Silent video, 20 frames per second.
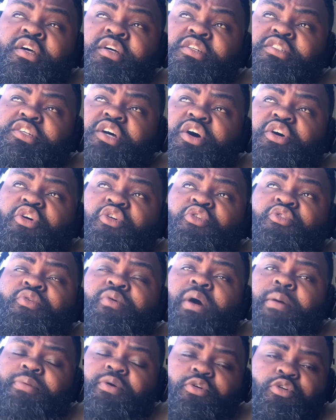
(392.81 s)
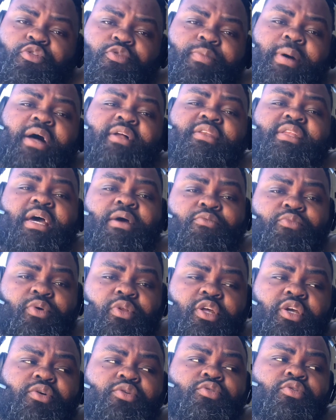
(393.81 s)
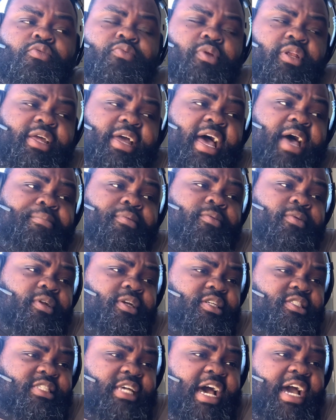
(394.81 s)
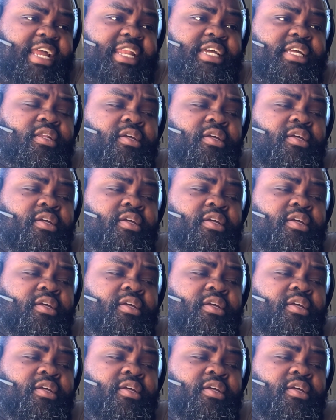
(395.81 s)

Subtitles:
So I'm cool about that. I'm really cool. I'm really happy, really excited.